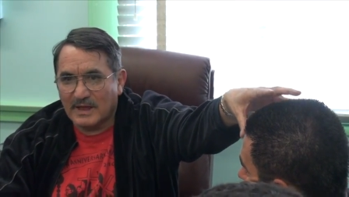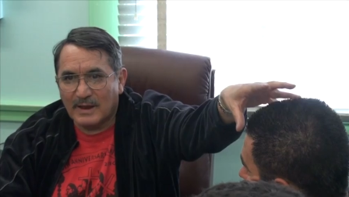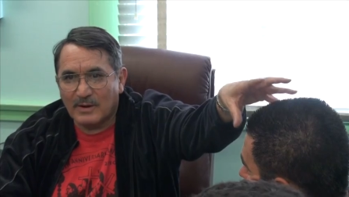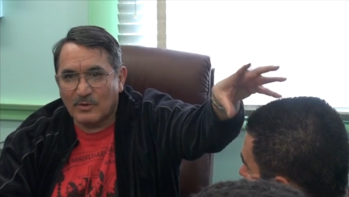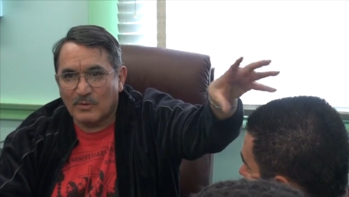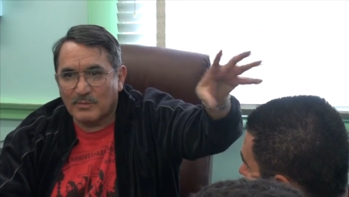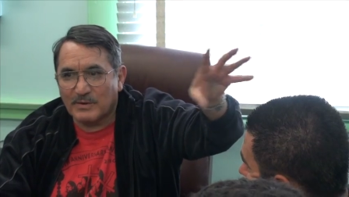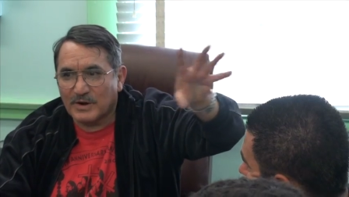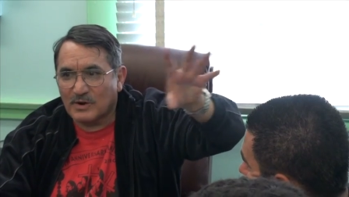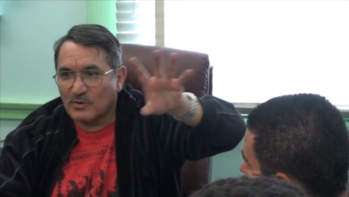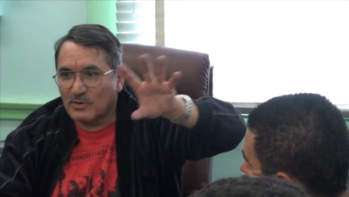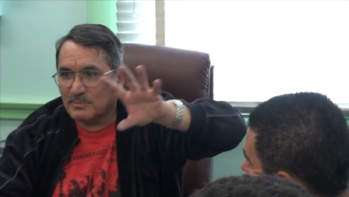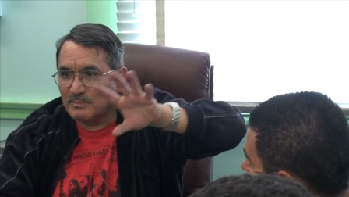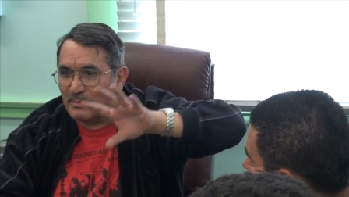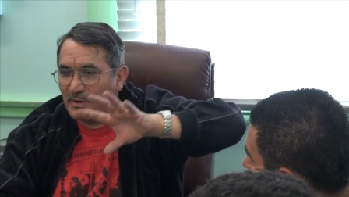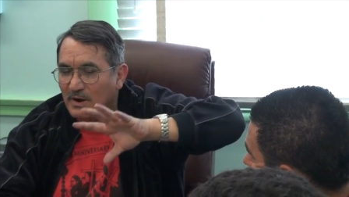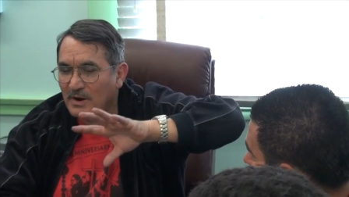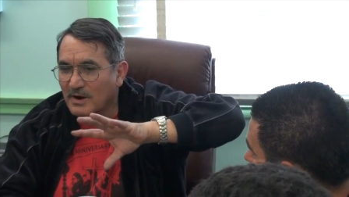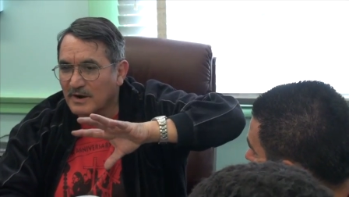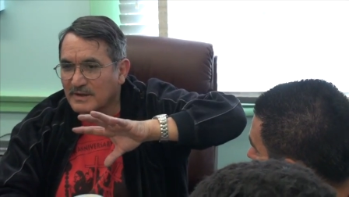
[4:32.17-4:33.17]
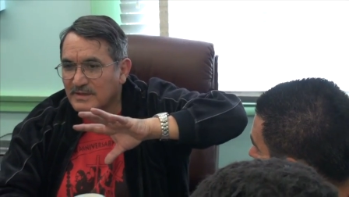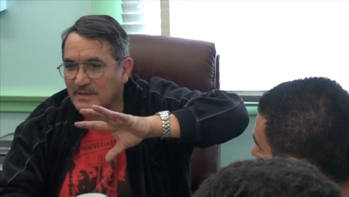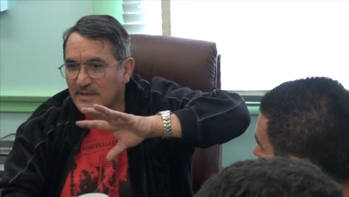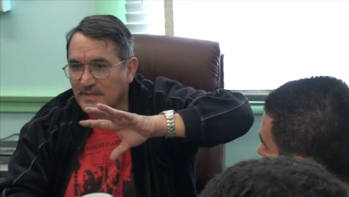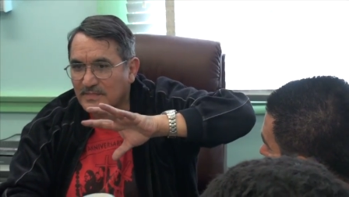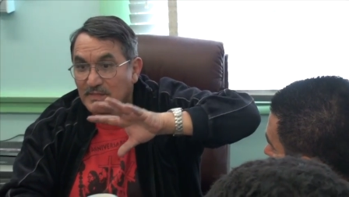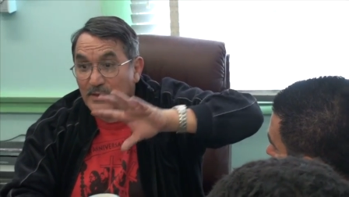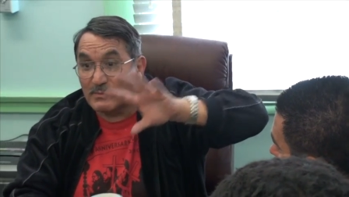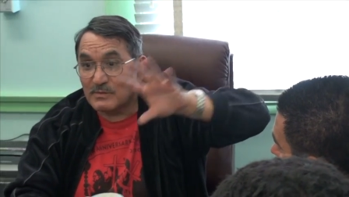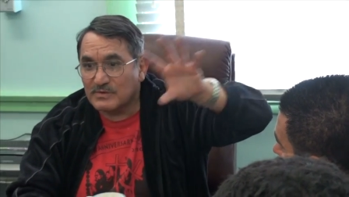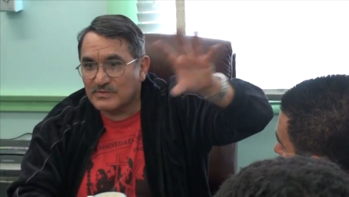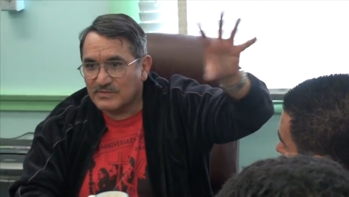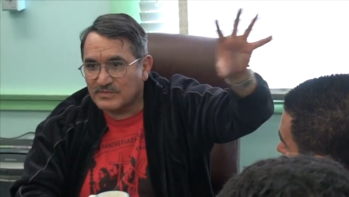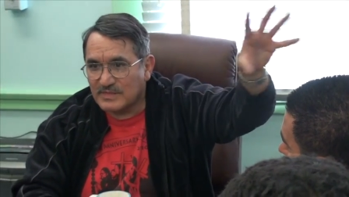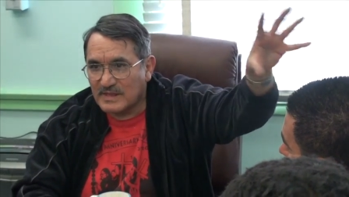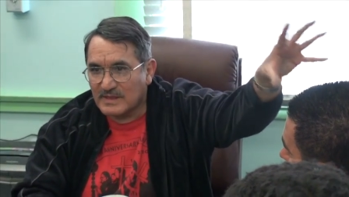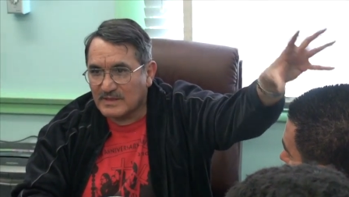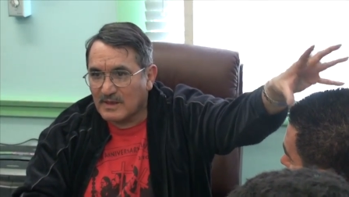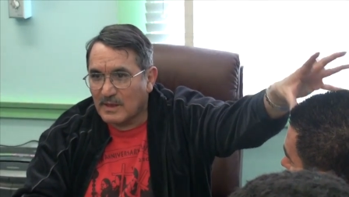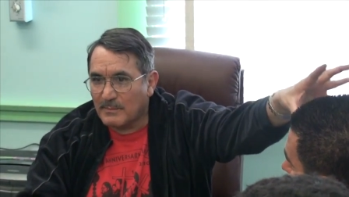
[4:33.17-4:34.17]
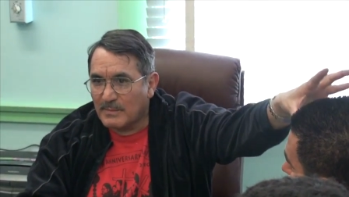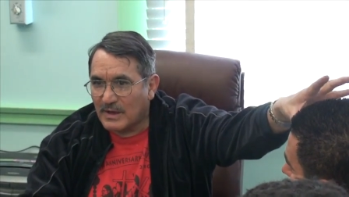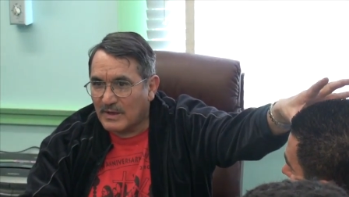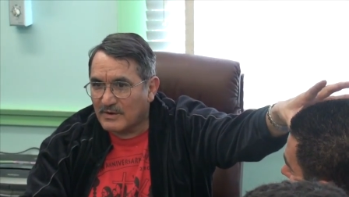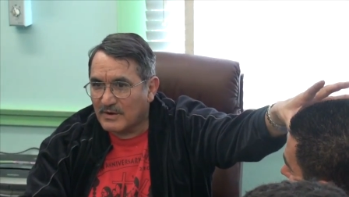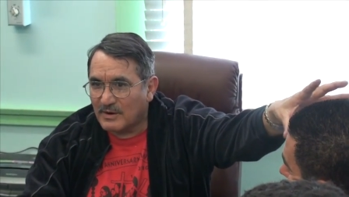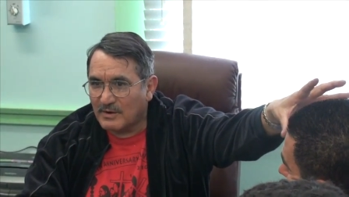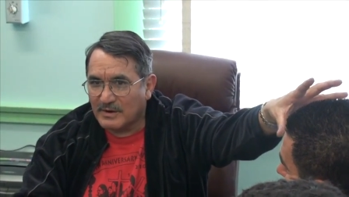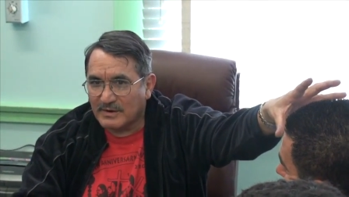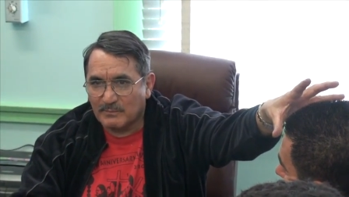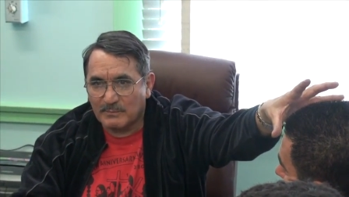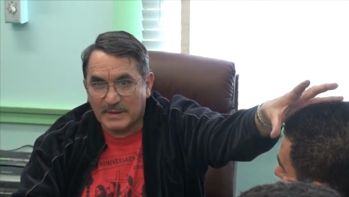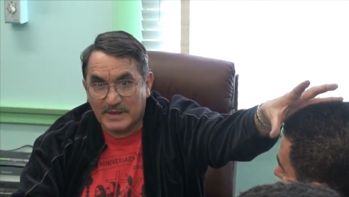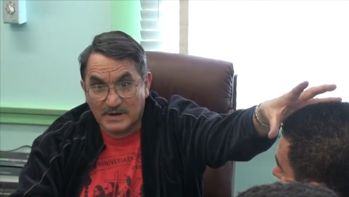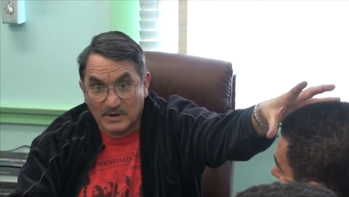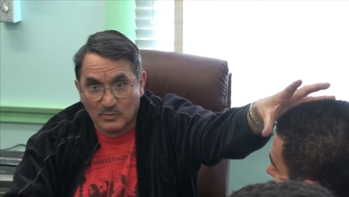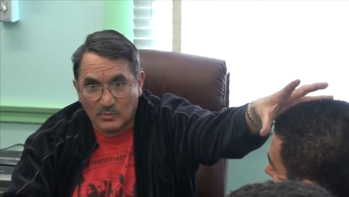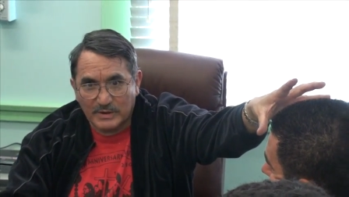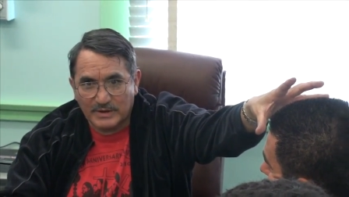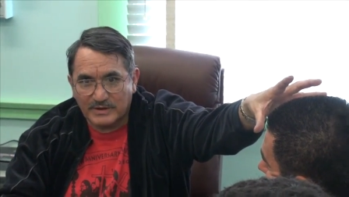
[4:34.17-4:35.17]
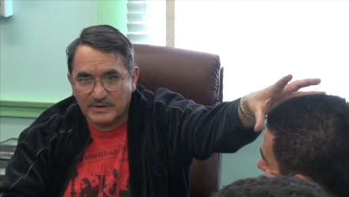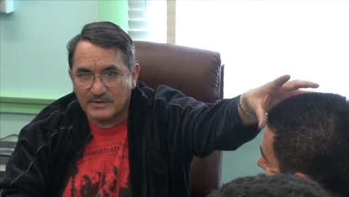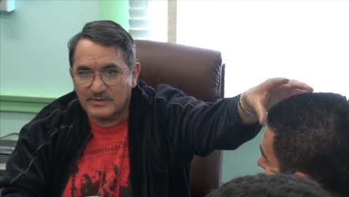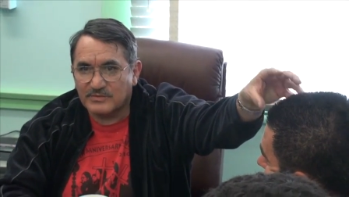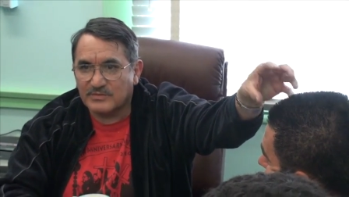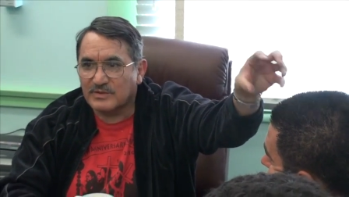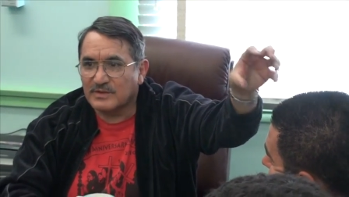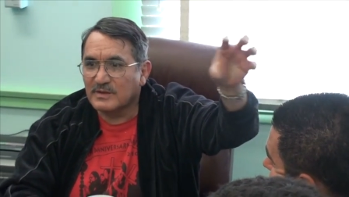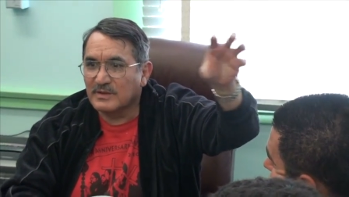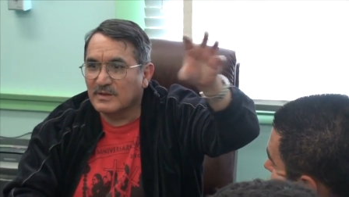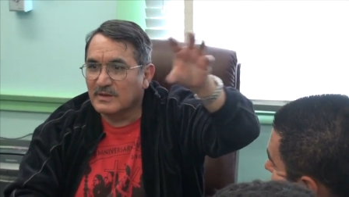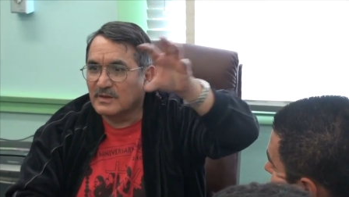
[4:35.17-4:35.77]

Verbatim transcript: and Obregón Park, and there was thing about our medal winners.